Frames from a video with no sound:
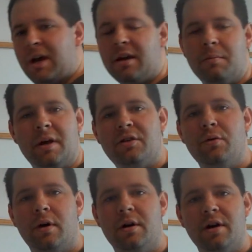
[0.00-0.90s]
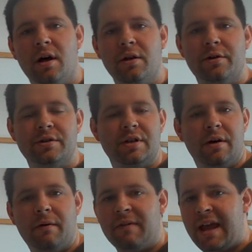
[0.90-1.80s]
man can make
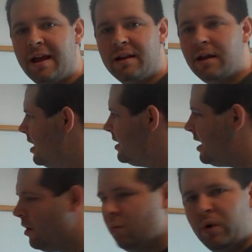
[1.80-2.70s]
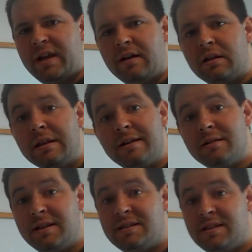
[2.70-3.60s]
$200 of candy. Now we can
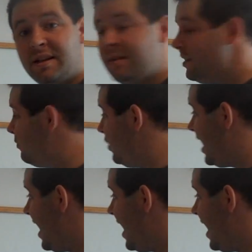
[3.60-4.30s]
clearly see that if we